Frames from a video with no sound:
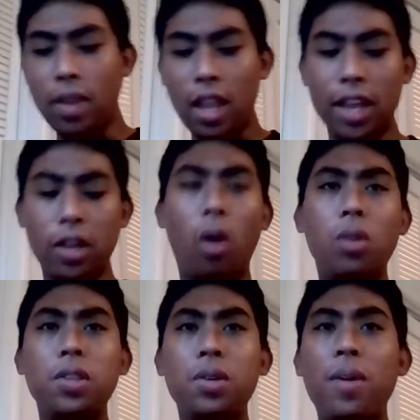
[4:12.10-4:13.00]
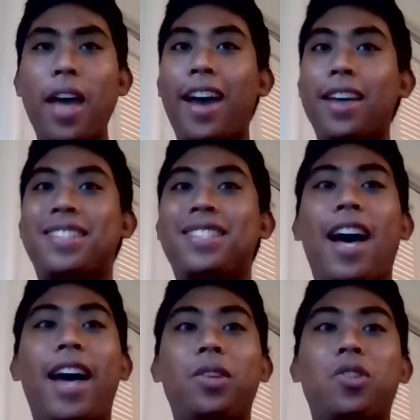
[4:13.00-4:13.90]
It also has
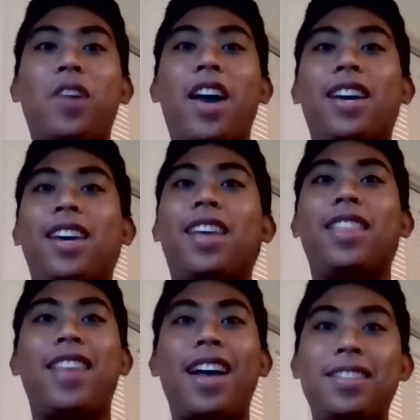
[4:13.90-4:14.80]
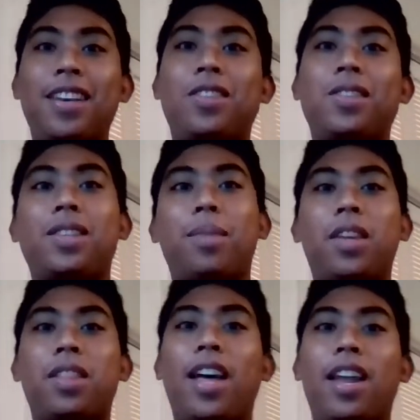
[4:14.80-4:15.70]
tile tracking, and that's actually
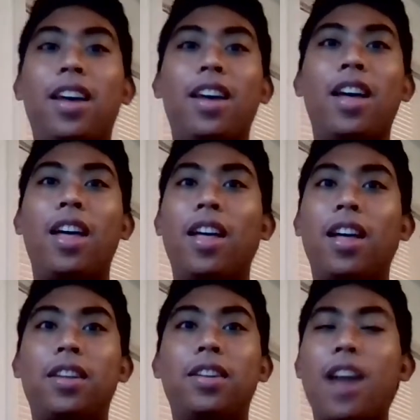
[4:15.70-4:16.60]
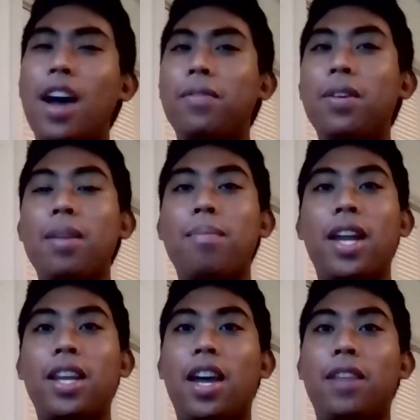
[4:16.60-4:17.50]
something that not very
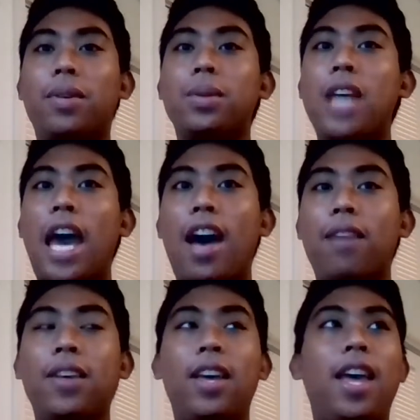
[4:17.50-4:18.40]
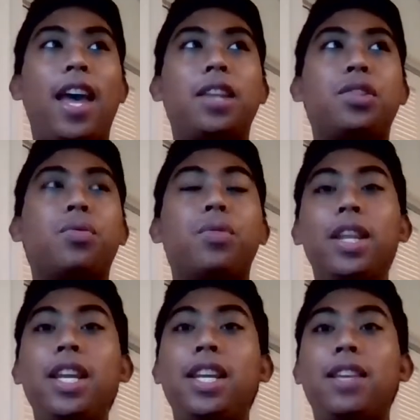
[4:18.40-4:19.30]
many headphones have, and it's a
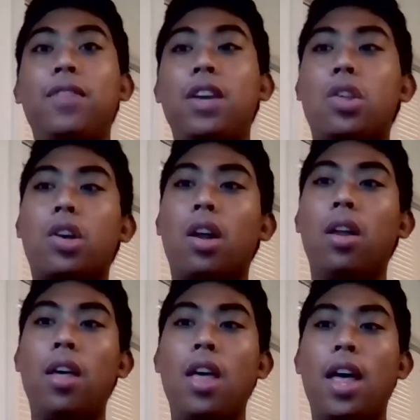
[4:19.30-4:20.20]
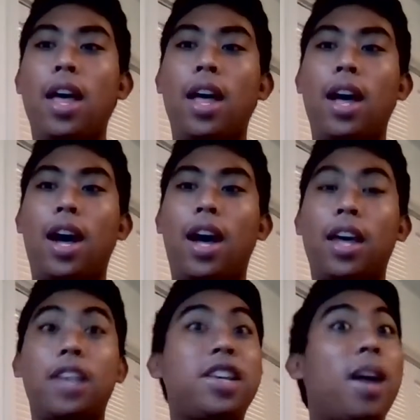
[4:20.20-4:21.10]
really neat feature.
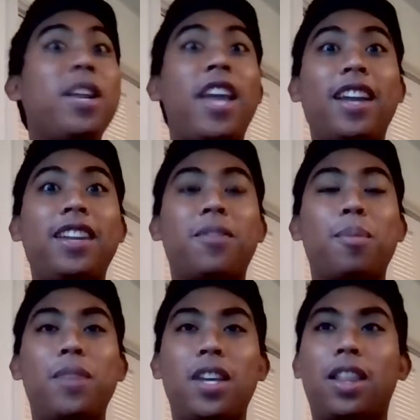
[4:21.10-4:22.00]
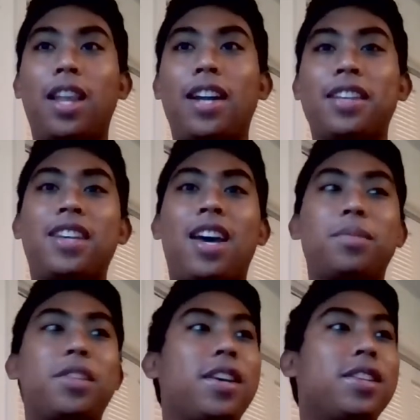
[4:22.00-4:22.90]
It's come in handy for me a lot of
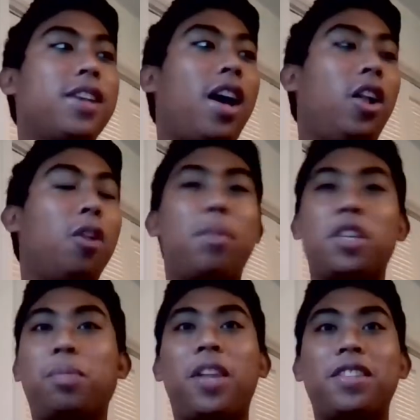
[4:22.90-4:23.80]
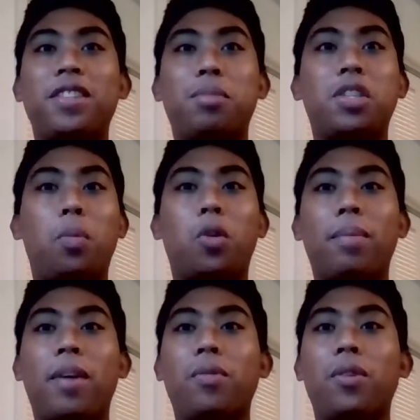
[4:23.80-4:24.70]
times because I'll misplace them somewhere
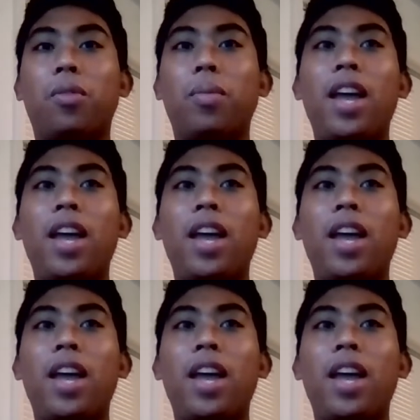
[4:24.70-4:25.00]
in my room,